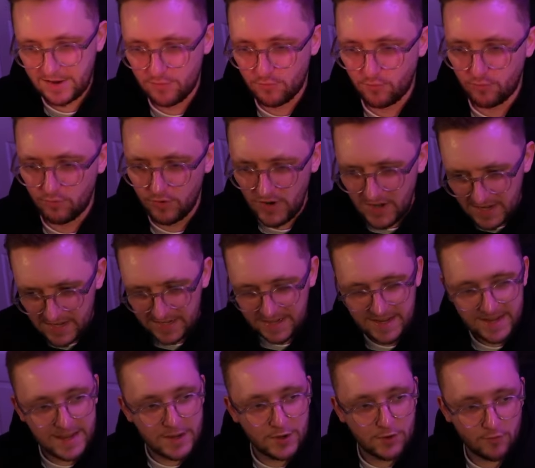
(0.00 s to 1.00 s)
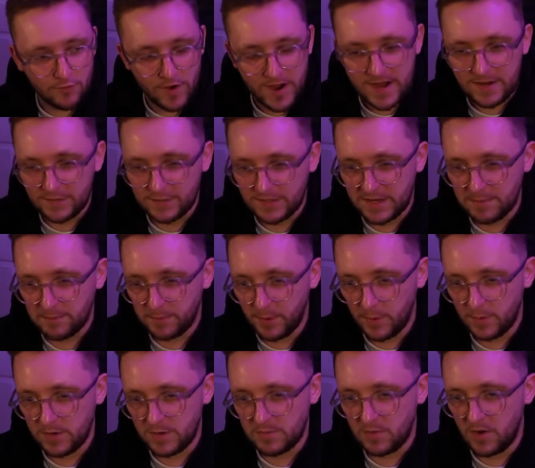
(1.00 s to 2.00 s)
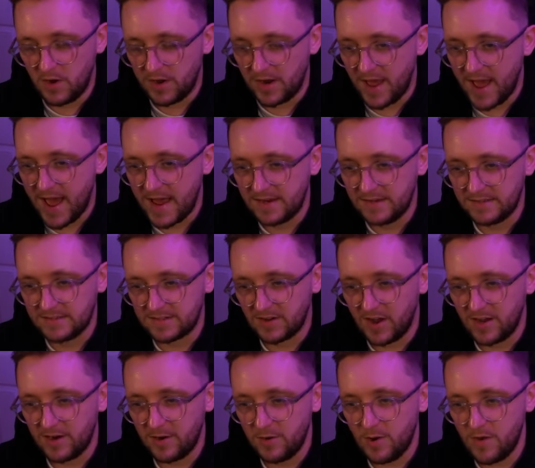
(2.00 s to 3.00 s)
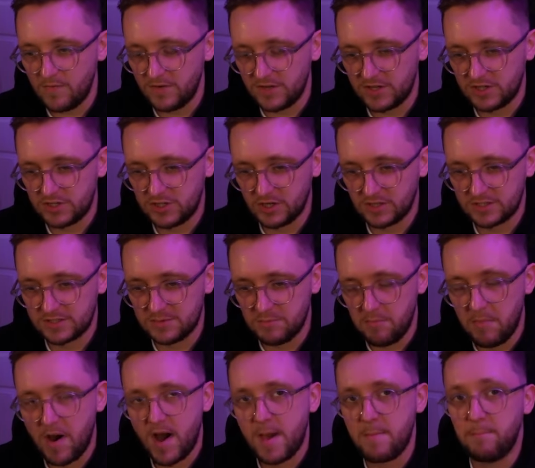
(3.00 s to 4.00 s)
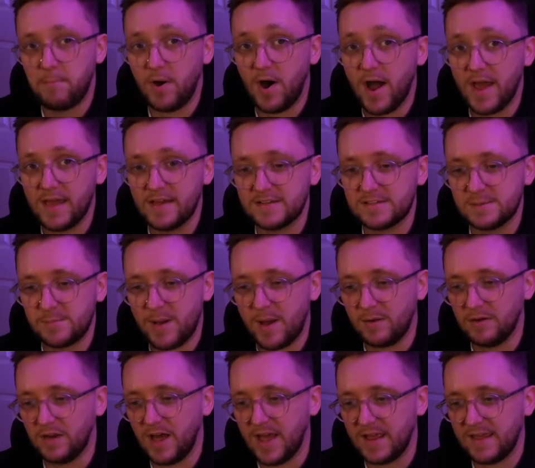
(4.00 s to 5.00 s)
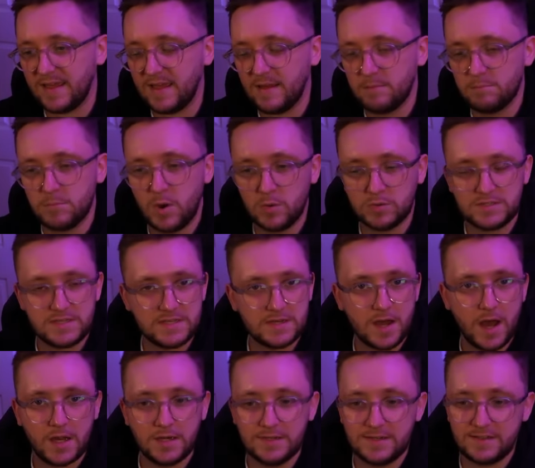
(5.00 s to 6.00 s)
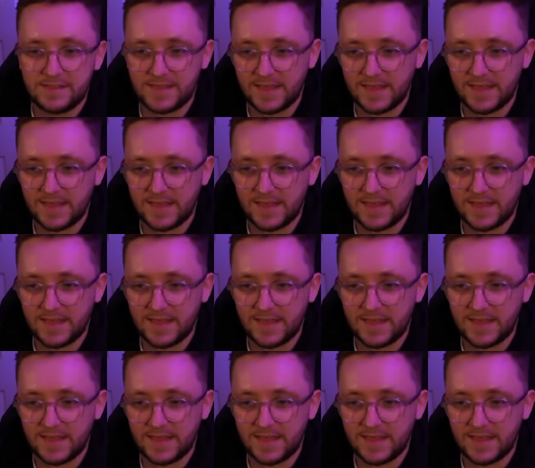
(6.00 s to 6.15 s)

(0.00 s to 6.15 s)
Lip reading: a really great looking Pokemon, and I don't know if it's just my bias about liking multicolored